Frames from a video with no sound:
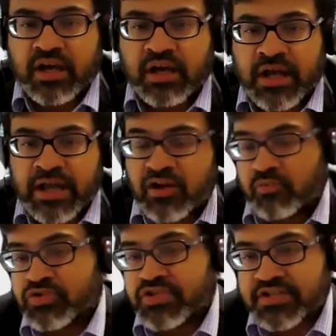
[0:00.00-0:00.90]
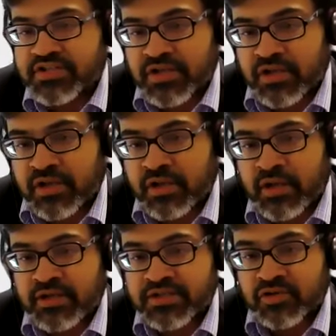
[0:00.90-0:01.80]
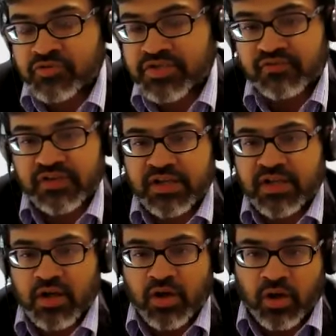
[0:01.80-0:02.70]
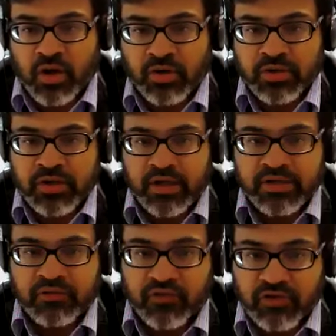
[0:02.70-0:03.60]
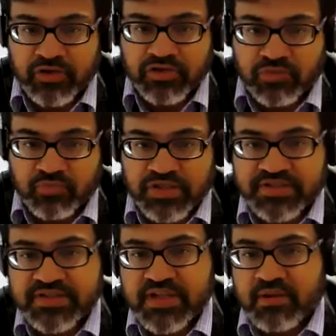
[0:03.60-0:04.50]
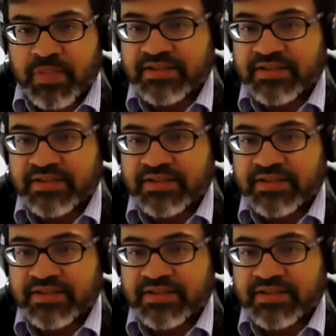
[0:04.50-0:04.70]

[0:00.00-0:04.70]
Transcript: and almost exclusively on the following topics: